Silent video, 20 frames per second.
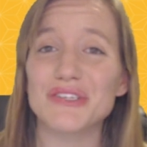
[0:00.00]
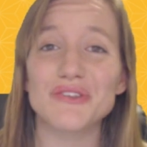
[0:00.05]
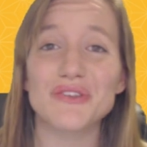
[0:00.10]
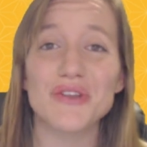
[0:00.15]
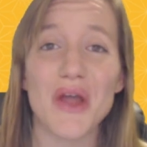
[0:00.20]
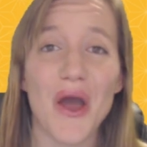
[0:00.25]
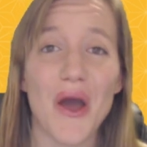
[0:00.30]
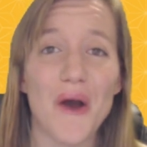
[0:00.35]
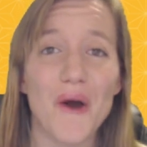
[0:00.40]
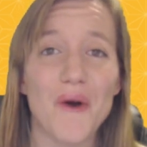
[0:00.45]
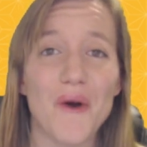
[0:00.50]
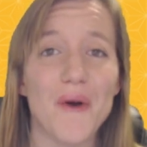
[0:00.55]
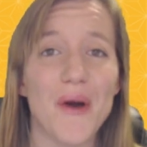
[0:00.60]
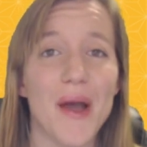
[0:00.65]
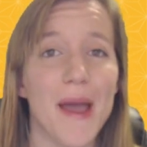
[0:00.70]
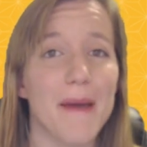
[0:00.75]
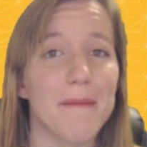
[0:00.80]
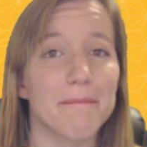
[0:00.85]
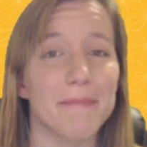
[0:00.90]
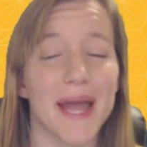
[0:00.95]

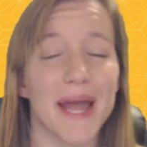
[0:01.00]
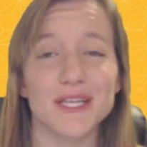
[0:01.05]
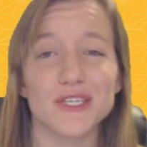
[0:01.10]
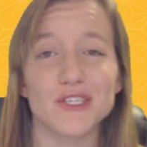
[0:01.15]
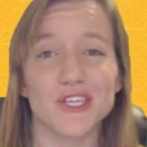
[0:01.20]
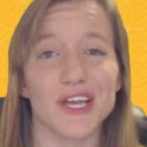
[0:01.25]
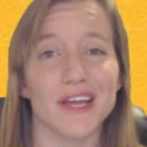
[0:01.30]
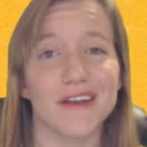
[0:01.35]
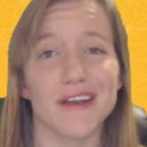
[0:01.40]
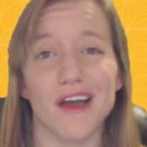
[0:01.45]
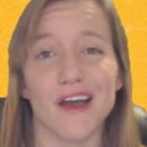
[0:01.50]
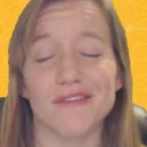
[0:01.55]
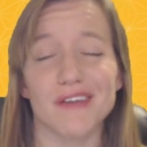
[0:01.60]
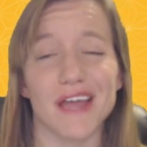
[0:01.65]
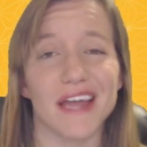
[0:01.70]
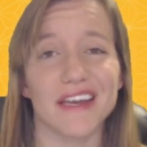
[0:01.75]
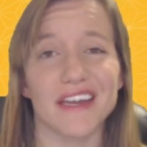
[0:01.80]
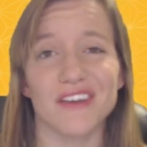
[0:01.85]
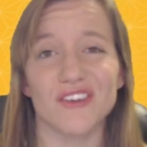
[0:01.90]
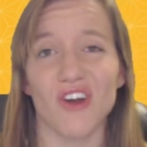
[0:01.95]
no mention of
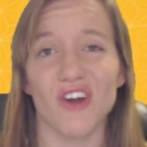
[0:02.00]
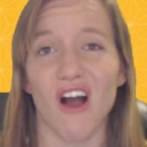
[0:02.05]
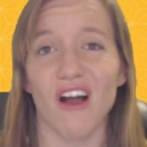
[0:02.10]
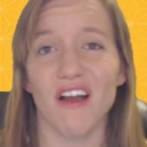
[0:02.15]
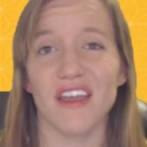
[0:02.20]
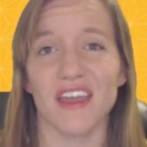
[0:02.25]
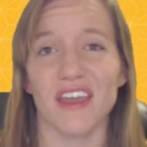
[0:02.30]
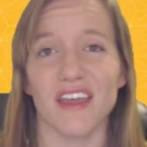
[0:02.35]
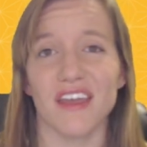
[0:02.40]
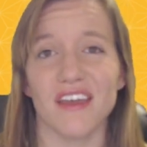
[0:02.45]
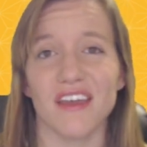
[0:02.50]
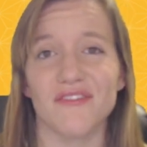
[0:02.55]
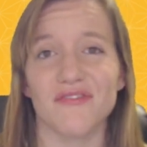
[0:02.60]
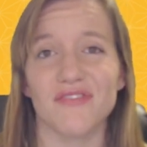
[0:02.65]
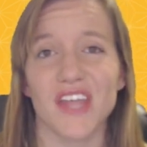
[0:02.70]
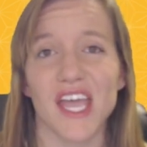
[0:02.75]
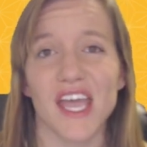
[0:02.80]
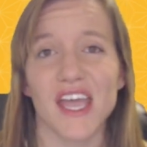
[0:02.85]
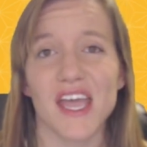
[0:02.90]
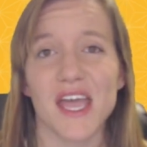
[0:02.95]
any donkey.
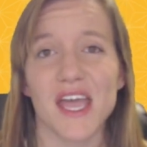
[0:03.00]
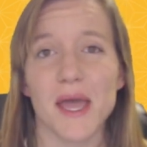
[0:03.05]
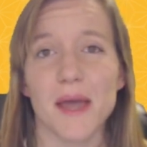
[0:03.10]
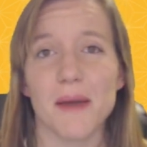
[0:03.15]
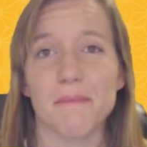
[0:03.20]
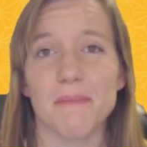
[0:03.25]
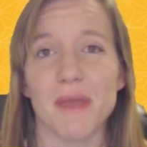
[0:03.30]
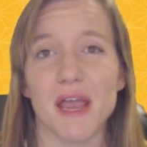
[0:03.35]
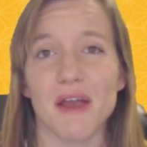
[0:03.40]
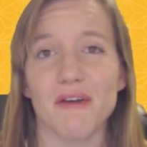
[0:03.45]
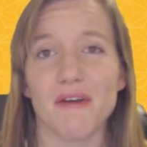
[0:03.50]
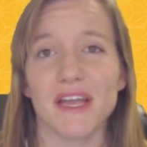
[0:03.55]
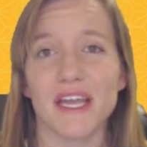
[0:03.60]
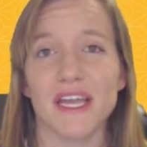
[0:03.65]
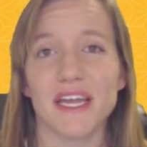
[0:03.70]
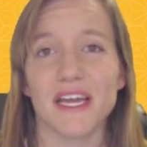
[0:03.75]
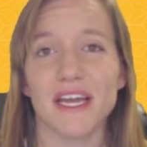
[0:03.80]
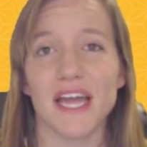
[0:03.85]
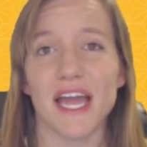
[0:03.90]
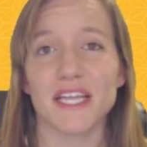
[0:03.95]

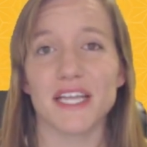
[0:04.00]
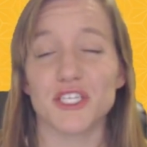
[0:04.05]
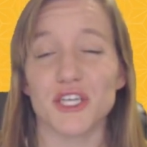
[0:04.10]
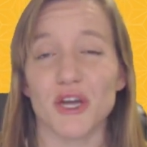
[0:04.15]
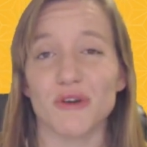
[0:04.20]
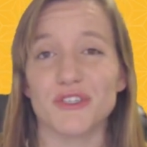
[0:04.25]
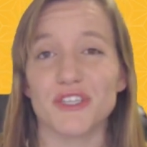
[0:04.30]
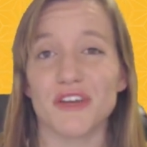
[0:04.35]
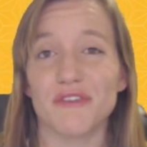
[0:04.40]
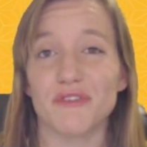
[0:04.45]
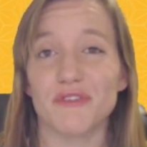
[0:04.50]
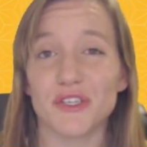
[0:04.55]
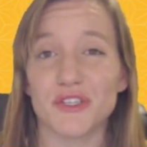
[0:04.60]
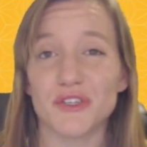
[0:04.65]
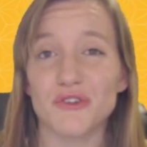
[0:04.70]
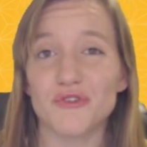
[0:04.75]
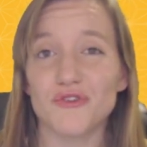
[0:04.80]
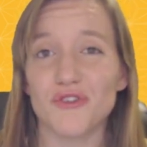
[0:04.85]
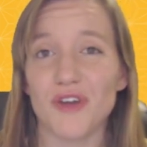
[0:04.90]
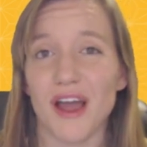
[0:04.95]
Mary and Joseph
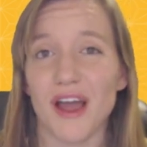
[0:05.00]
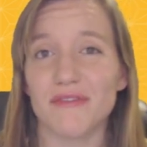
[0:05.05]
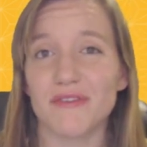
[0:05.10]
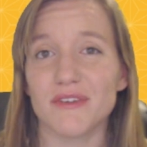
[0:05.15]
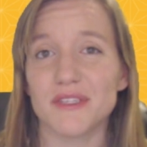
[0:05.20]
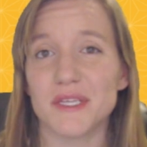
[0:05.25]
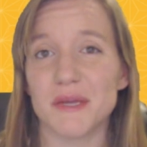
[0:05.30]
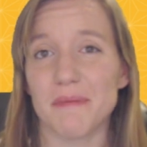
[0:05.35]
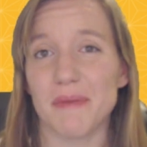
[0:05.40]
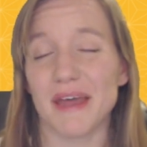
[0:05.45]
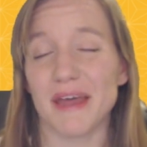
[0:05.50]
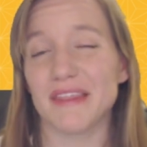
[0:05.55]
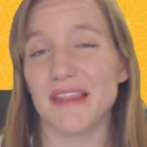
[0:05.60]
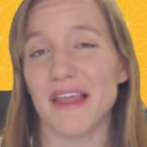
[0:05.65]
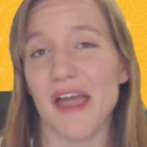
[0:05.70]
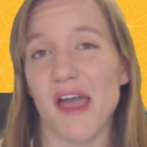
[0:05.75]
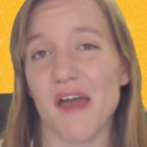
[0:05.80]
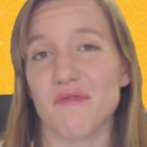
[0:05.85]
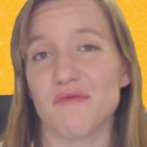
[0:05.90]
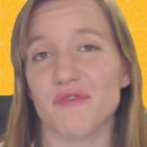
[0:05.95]
do travel to
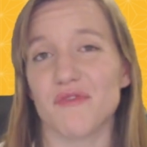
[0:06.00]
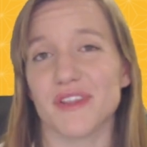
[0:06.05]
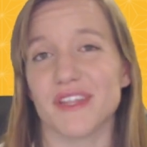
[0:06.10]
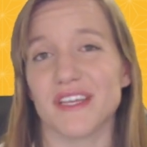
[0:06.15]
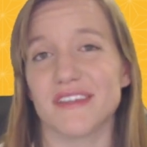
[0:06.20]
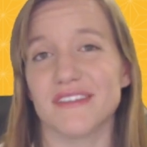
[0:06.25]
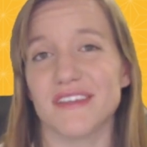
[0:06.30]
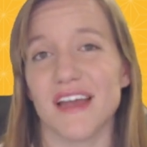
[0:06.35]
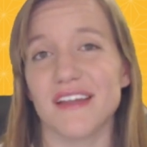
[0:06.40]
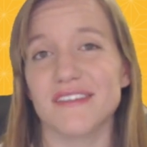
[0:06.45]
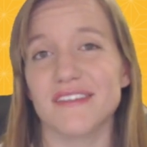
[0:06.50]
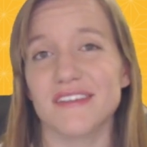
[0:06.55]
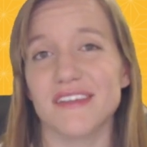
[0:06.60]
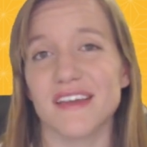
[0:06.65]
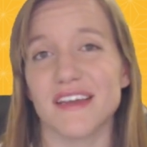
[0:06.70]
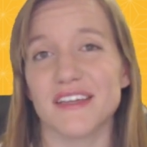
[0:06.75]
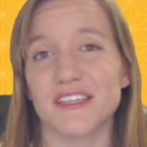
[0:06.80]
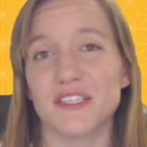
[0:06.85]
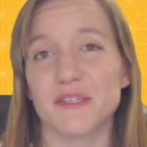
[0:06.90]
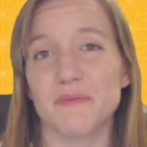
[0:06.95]
Bethlehem for the
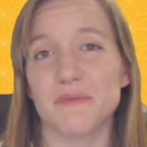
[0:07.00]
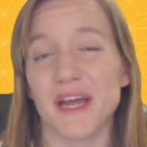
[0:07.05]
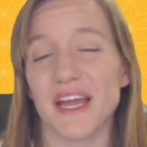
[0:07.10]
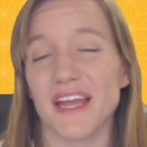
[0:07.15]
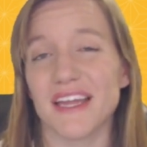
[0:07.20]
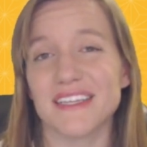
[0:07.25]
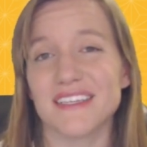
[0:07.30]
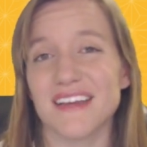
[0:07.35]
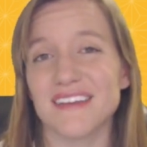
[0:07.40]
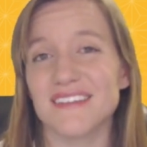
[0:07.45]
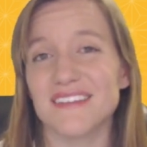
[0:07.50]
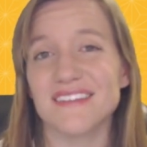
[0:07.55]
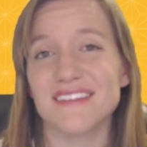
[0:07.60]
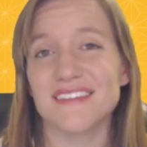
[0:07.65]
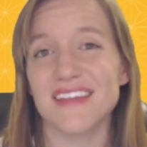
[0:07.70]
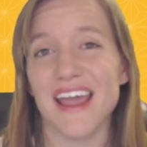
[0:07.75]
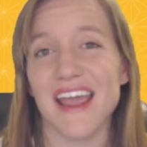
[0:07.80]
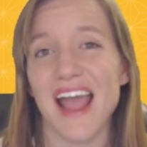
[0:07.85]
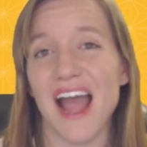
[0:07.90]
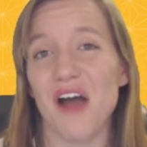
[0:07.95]
census, but it
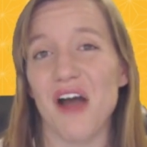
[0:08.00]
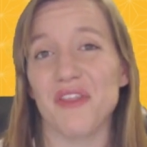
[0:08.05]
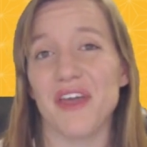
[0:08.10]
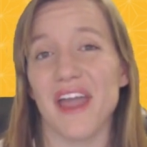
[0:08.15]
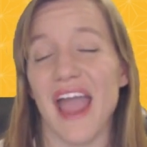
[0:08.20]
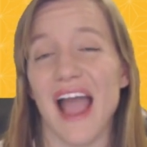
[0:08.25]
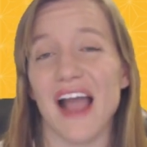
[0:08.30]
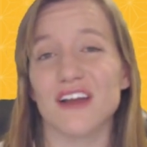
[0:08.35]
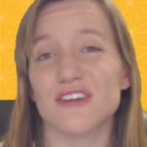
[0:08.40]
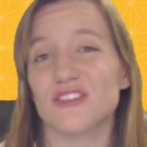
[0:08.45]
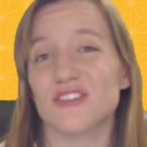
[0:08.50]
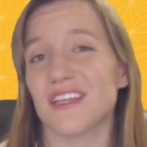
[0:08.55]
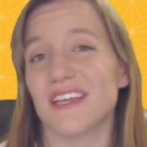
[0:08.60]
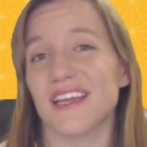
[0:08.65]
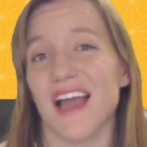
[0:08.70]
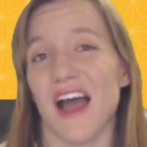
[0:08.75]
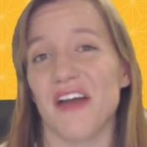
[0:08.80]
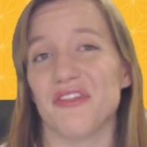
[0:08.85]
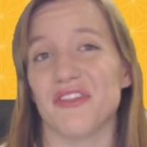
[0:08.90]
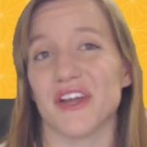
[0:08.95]
doesn't say how they
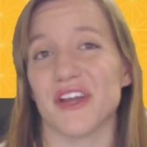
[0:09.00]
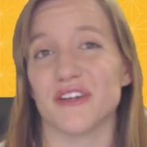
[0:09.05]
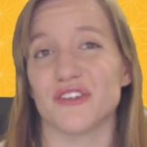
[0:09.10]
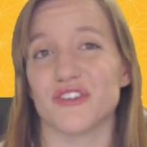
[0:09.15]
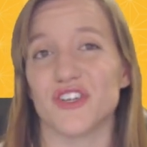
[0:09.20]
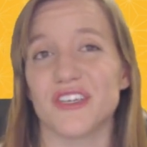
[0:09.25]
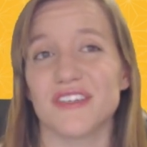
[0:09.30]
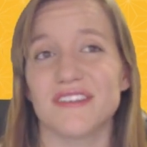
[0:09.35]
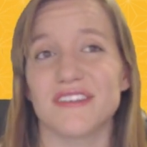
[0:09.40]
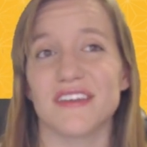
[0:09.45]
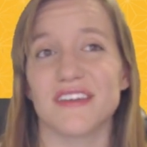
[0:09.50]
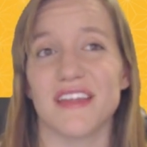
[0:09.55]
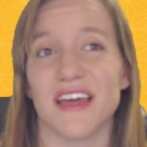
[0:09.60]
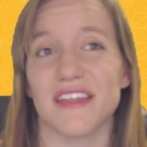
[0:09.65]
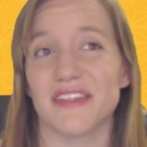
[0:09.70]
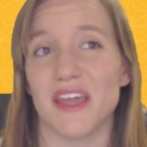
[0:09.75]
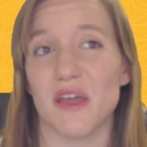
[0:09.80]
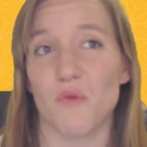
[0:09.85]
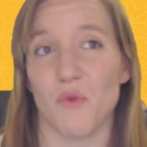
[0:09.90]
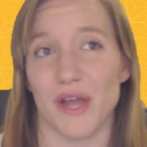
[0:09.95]
actually got there, just
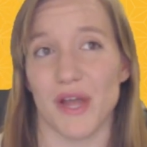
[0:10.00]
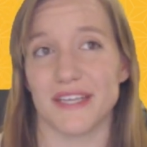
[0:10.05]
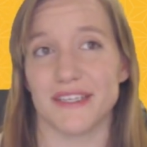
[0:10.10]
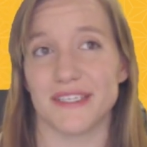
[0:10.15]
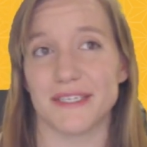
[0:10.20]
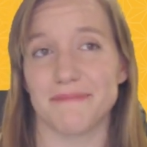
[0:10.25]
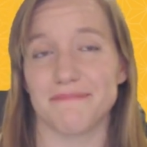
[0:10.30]
that they went.